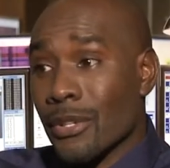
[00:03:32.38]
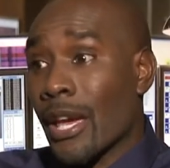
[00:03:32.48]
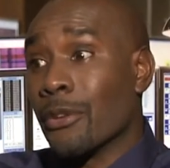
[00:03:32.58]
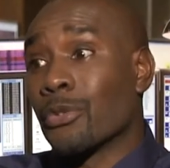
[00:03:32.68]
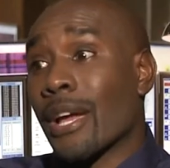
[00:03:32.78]

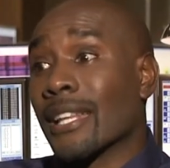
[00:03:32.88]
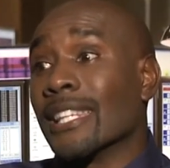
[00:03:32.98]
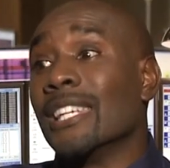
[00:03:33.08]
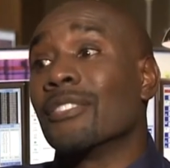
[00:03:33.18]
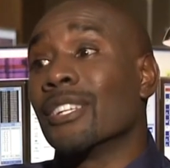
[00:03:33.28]
you try to
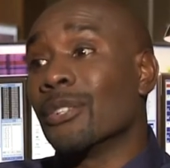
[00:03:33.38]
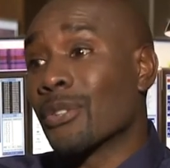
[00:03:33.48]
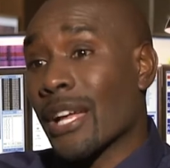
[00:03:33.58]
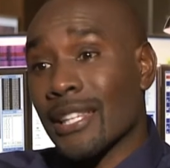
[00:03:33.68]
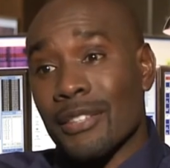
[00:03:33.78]
leave it, you know, you
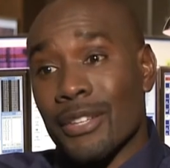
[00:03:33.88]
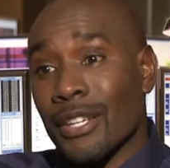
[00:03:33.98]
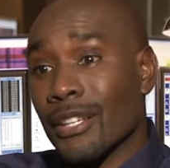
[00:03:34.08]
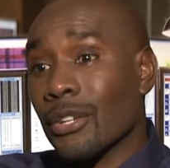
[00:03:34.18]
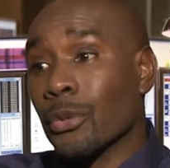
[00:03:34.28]

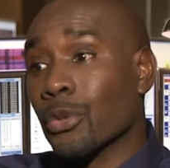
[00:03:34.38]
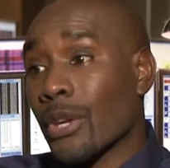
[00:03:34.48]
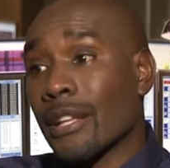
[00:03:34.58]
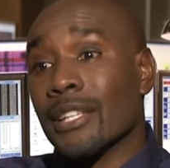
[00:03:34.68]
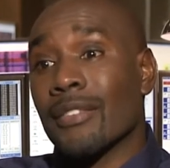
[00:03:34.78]

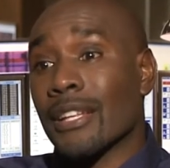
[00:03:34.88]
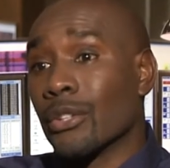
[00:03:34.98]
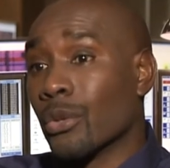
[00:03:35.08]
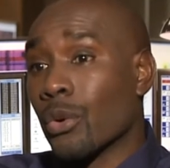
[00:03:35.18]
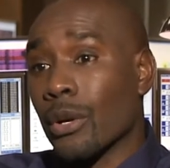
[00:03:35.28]
try to leave it at the
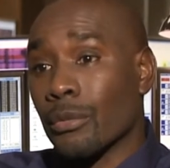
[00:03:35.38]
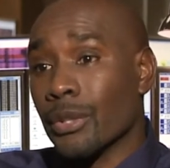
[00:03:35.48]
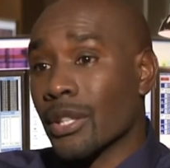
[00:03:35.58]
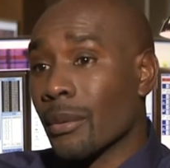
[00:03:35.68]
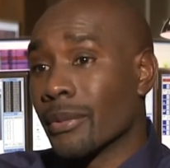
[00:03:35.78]
door. When
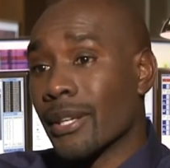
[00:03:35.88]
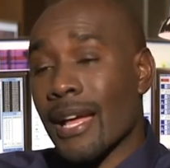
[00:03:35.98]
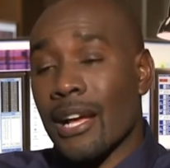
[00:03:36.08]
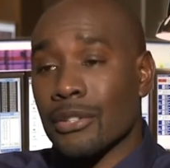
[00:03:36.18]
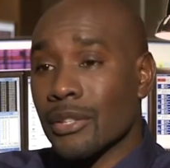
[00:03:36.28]
you come into the
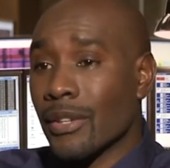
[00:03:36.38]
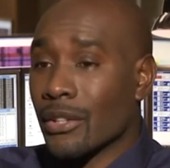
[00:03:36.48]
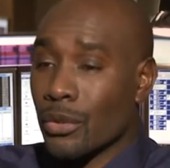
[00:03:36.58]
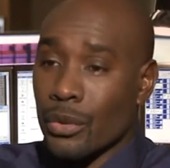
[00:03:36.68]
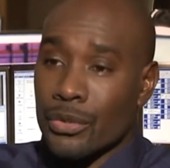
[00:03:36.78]
house, leave it at
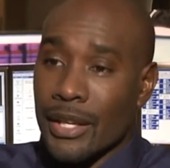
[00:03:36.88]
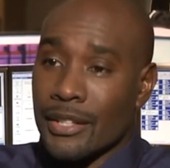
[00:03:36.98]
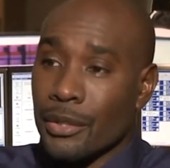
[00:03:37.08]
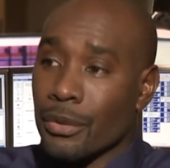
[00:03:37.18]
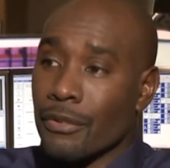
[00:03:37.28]
the door and try to
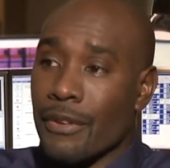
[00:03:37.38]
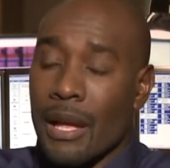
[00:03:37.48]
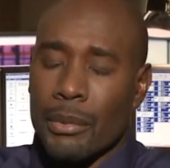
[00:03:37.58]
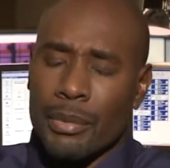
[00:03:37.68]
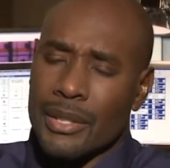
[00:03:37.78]
deal with your
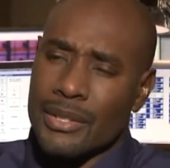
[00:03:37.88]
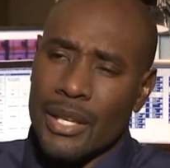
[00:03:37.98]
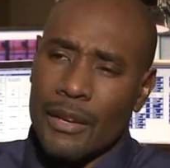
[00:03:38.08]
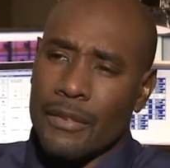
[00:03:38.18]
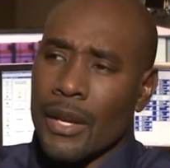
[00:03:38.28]
family, but it's
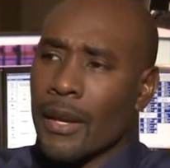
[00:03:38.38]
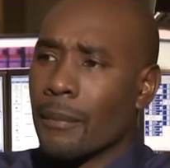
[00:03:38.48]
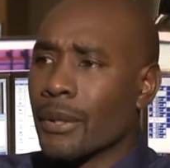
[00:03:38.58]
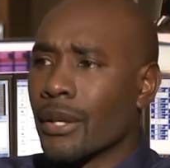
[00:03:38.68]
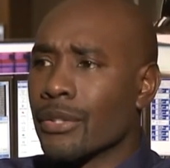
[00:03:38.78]
tough
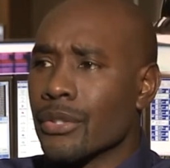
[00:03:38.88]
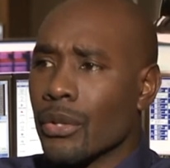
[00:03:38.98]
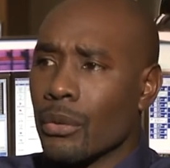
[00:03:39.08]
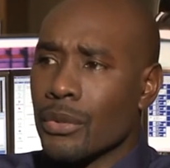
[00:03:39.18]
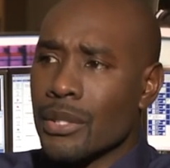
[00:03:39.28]
because, you
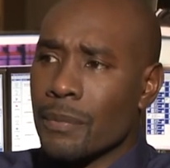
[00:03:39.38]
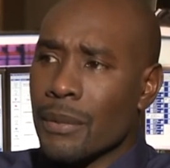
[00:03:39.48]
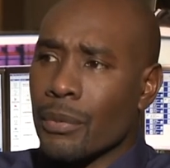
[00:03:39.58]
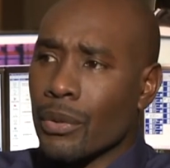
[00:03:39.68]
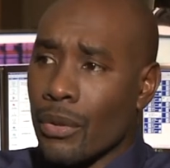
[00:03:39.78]
know, these
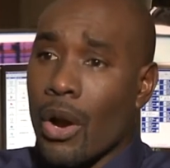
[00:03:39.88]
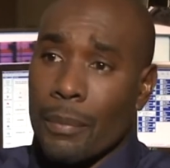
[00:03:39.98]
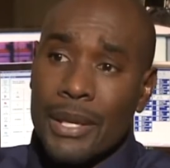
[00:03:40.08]
people are